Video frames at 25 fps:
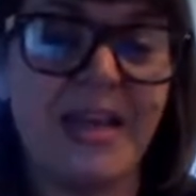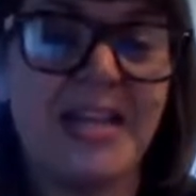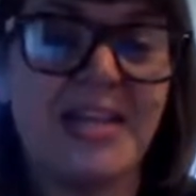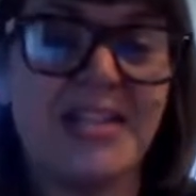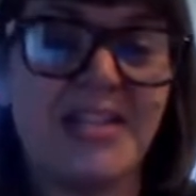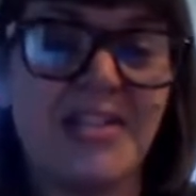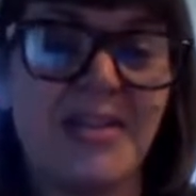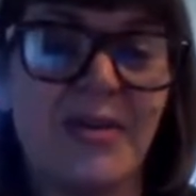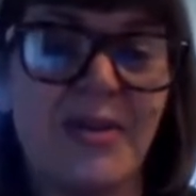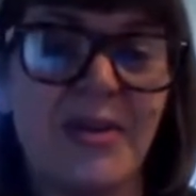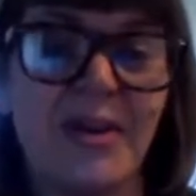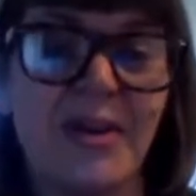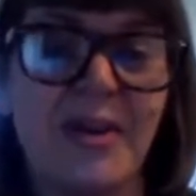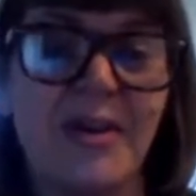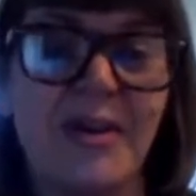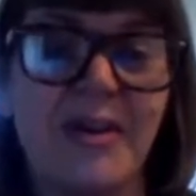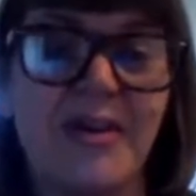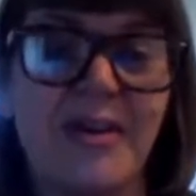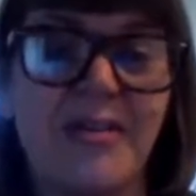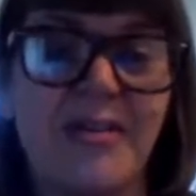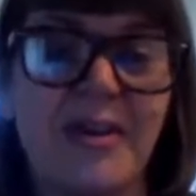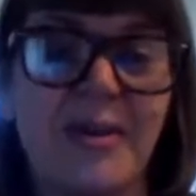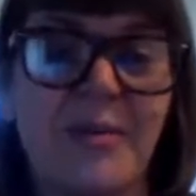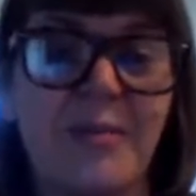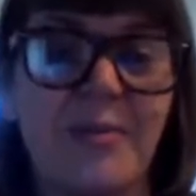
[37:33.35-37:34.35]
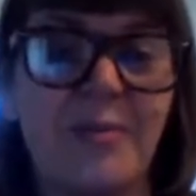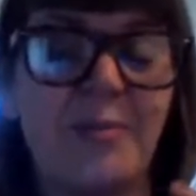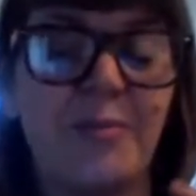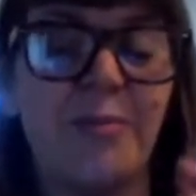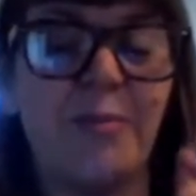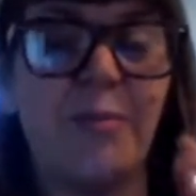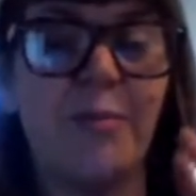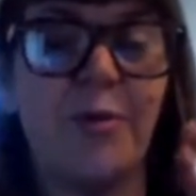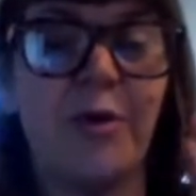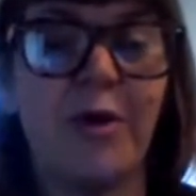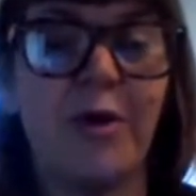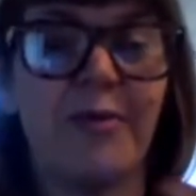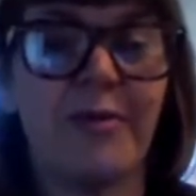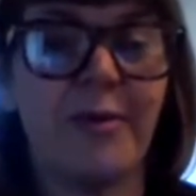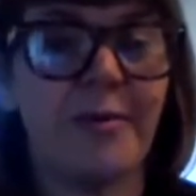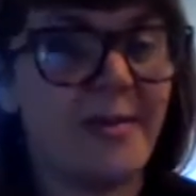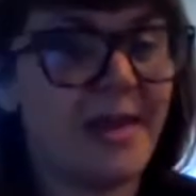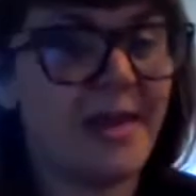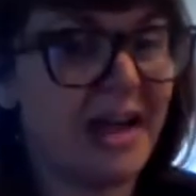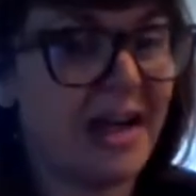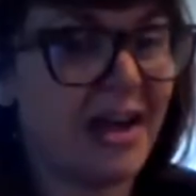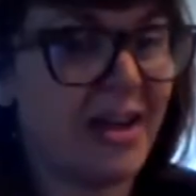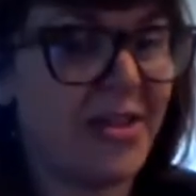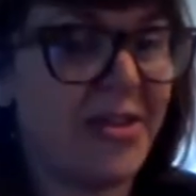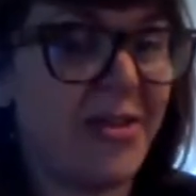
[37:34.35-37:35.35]
So they're more from
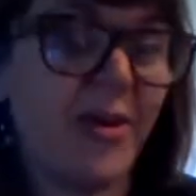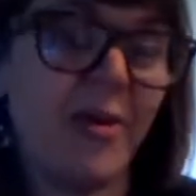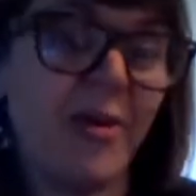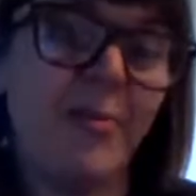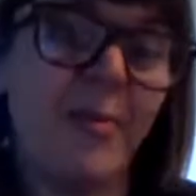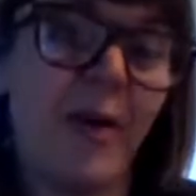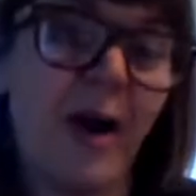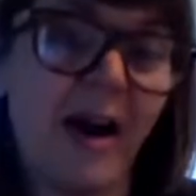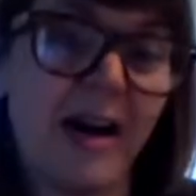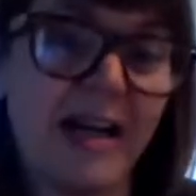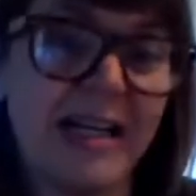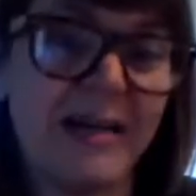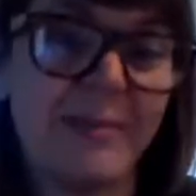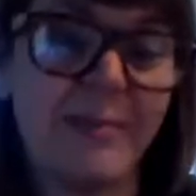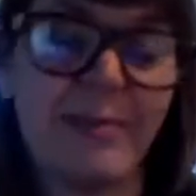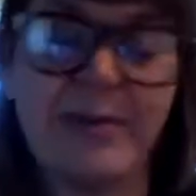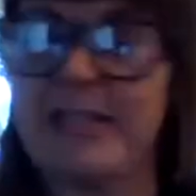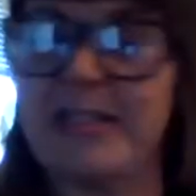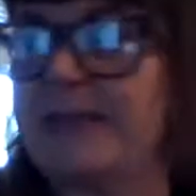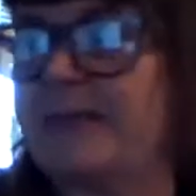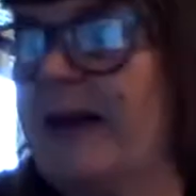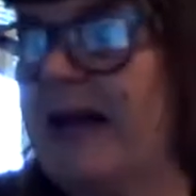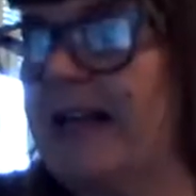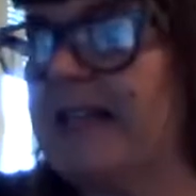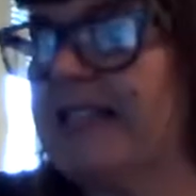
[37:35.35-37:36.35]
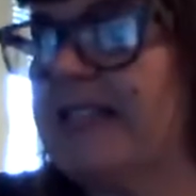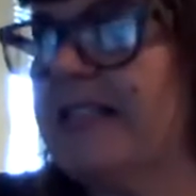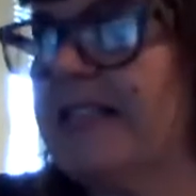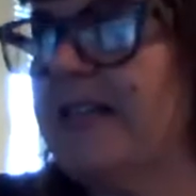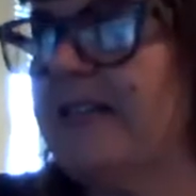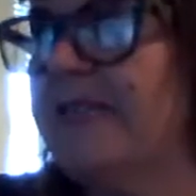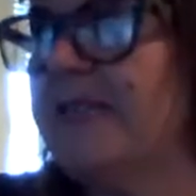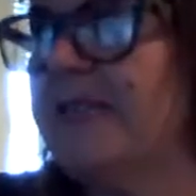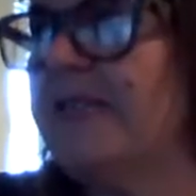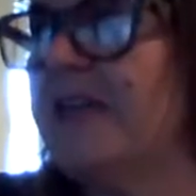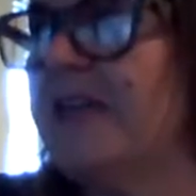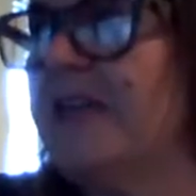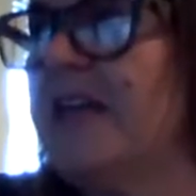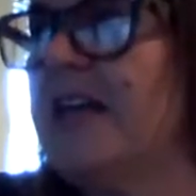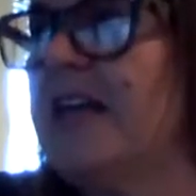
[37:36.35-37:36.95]
like a third-party perspective.